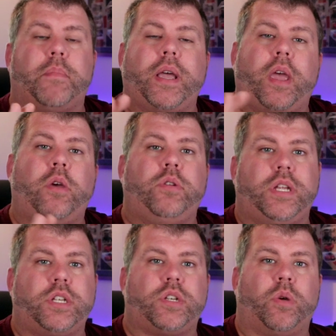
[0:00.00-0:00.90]
My
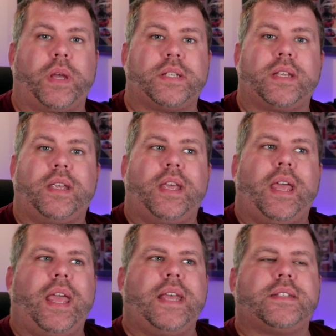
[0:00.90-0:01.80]
only issue is
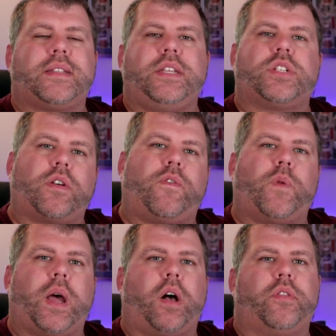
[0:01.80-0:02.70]
the
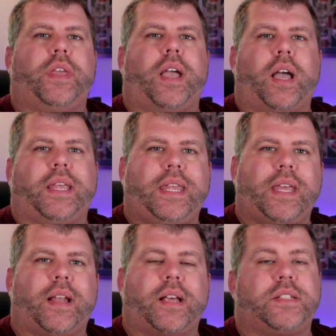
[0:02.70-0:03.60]
software on the
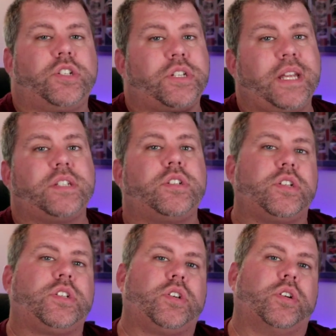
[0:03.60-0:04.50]
IKEA lights just
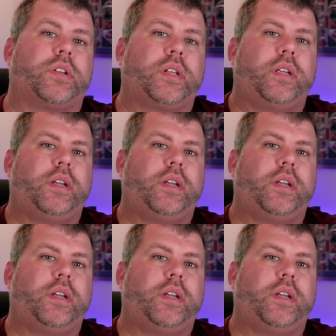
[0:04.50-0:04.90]
isn't as good